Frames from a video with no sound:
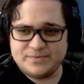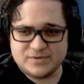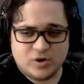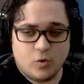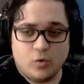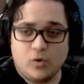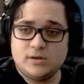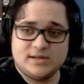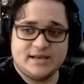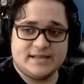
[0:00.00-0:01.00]

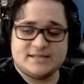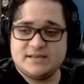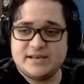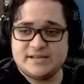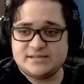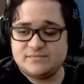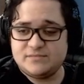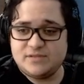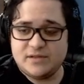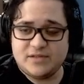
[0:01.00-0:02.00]
Cool. It it's
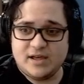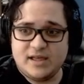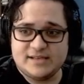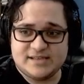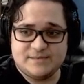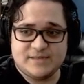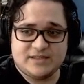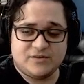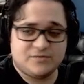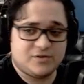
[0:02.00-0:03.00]
the the it seemed
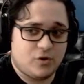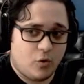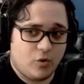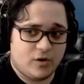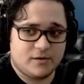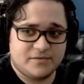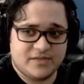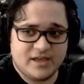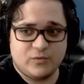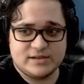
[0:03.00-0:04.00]
like the core
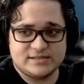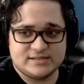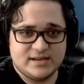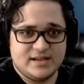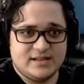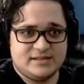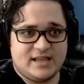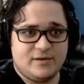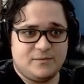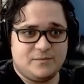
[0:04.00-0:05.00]
thing was
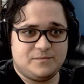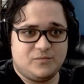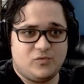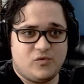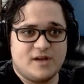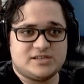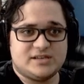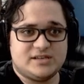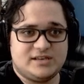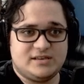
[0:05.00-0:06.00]
they want to